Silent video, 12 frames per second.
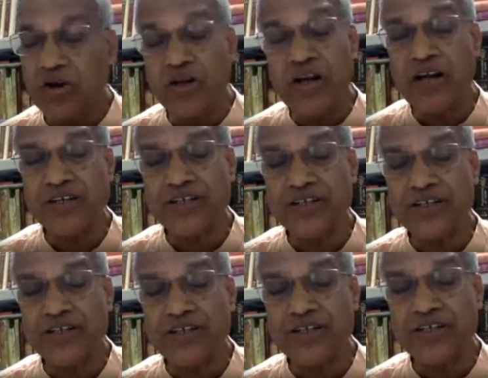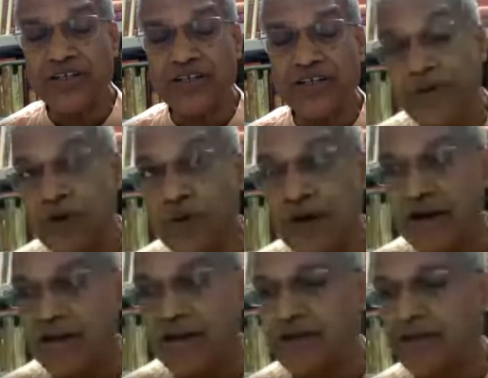Natya Shastra, Abhinav
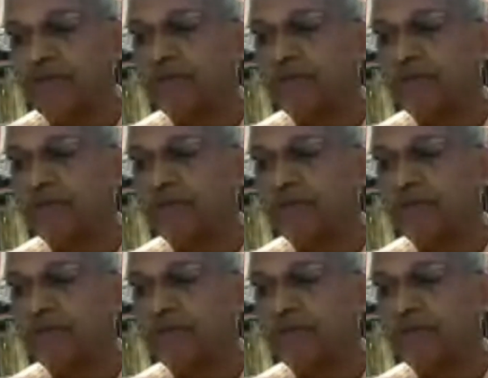Bharati,